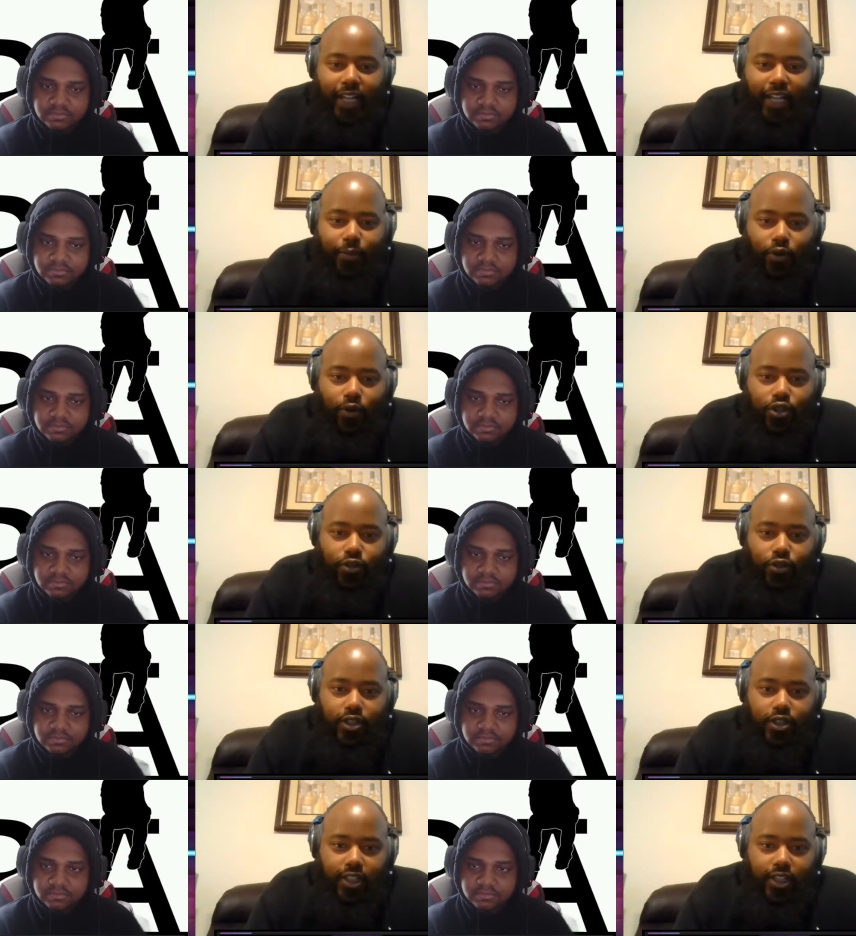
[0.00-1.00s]
Speaker 1: that Paul
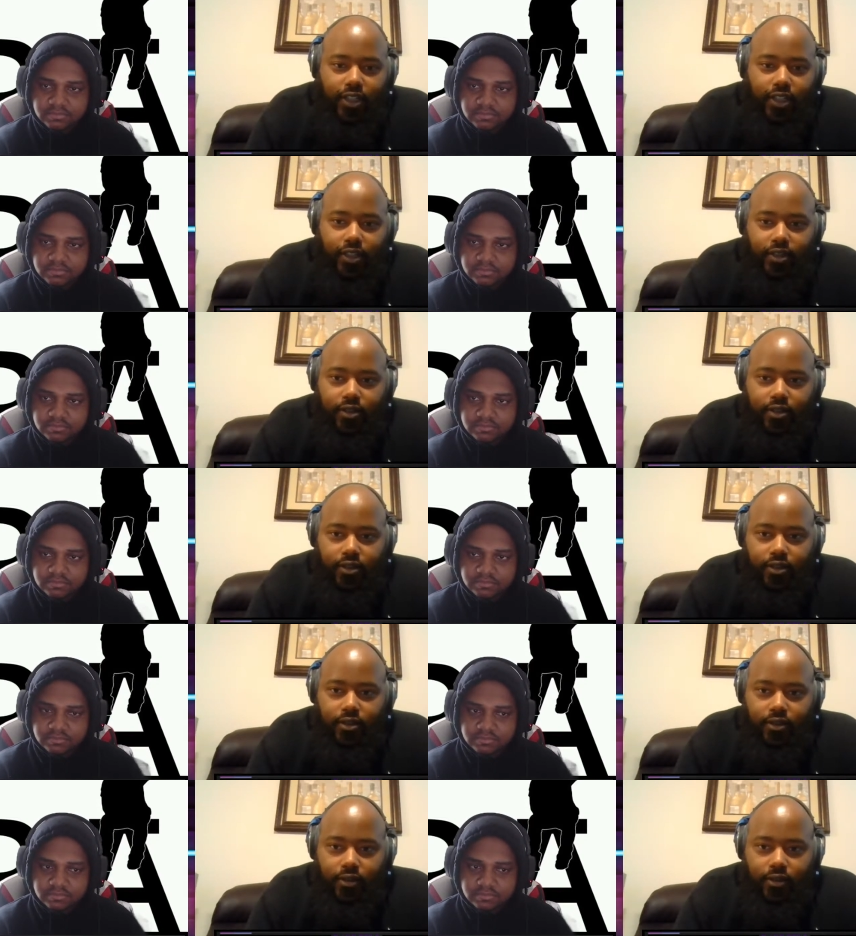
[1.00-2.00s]
George and
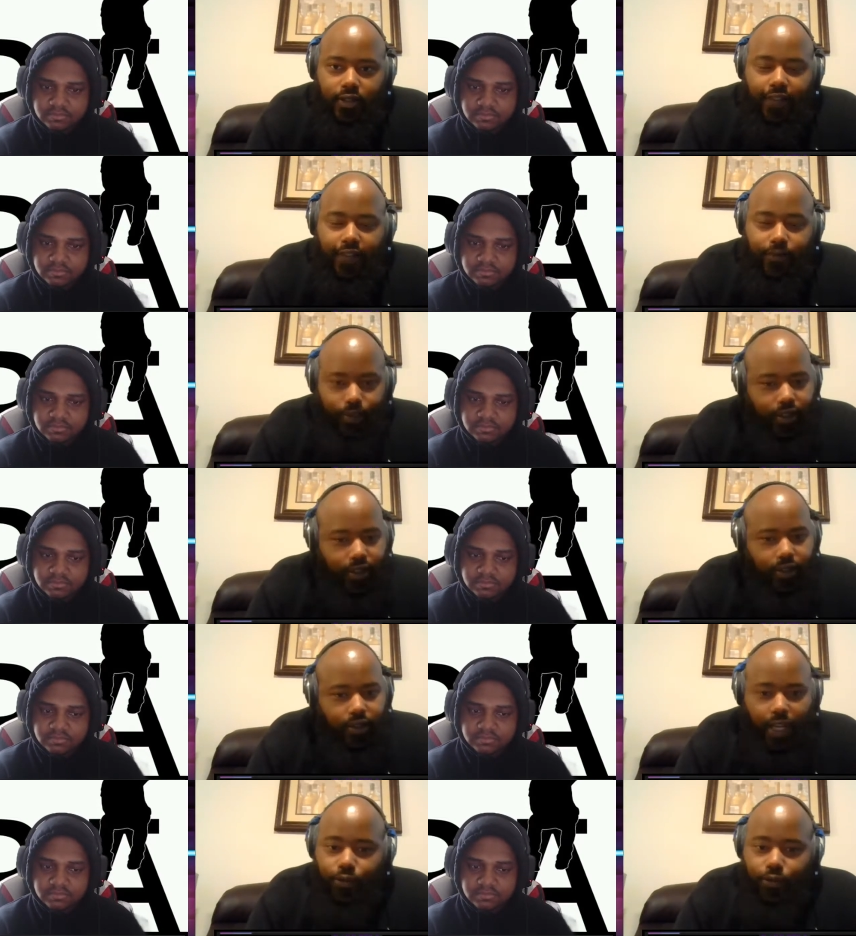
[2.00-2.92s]
Devin Booker, they